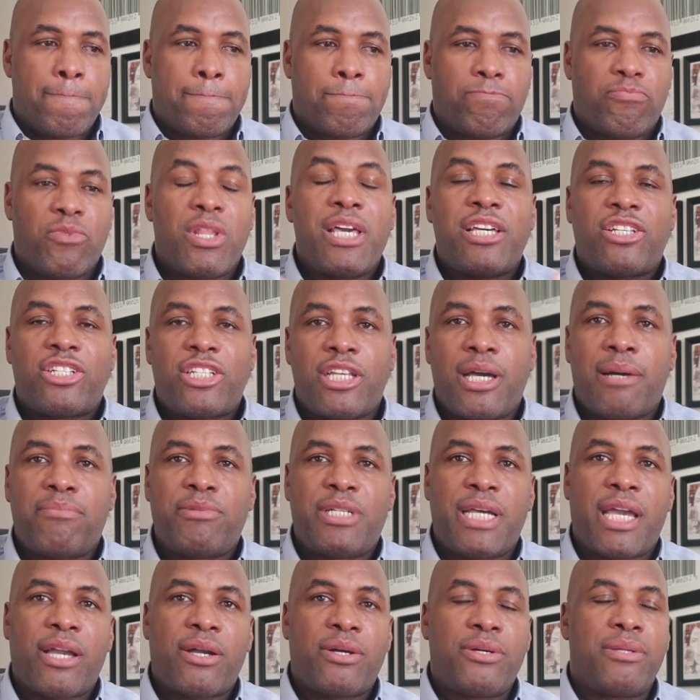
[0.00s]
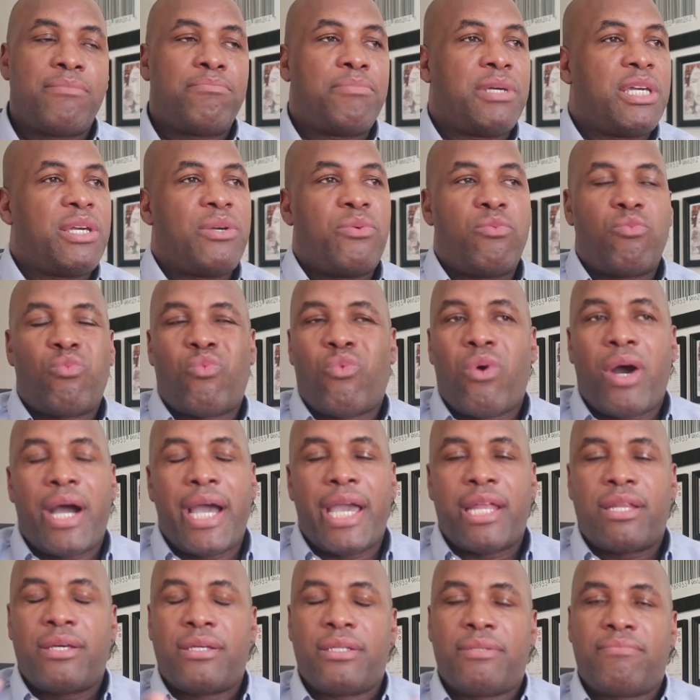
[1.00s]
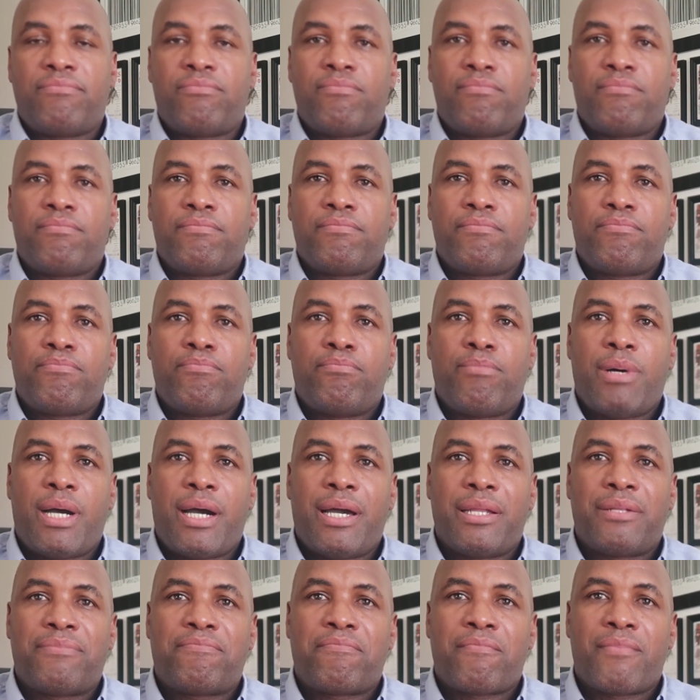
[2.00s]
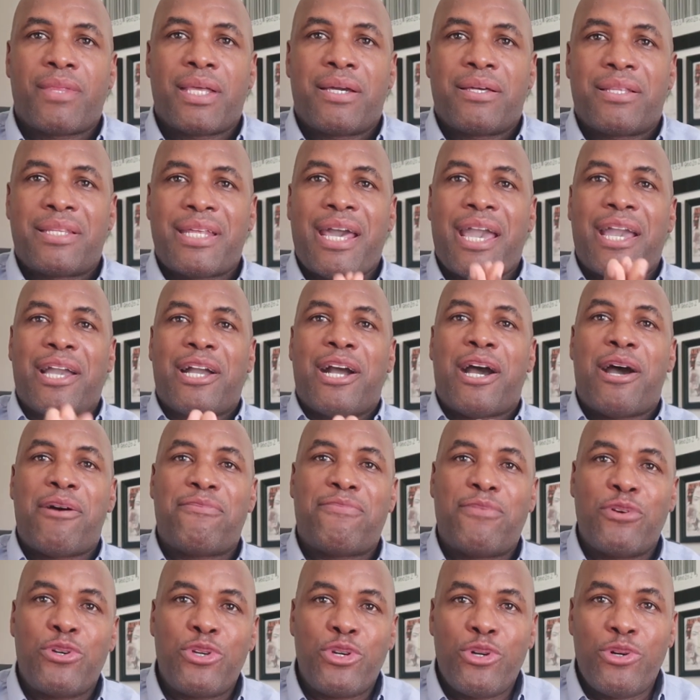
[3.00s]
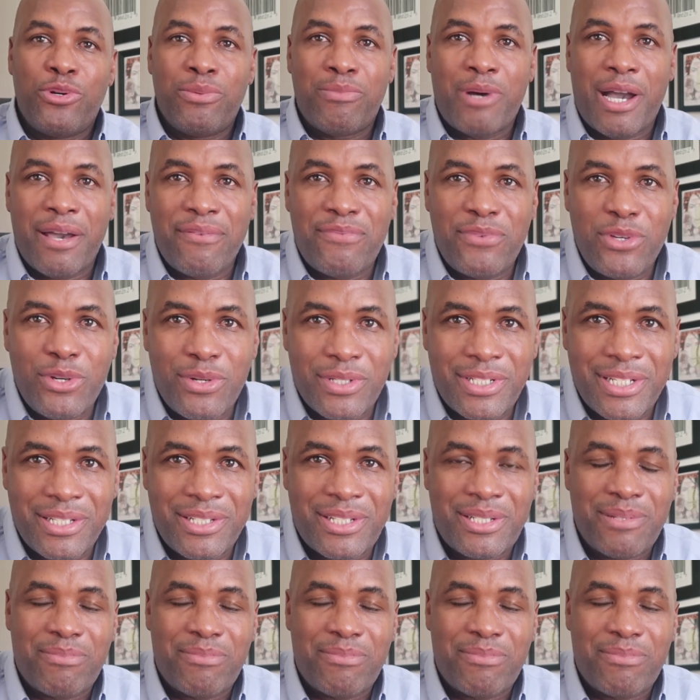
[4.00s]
this subject could be widened, but thank God for you, my viewers and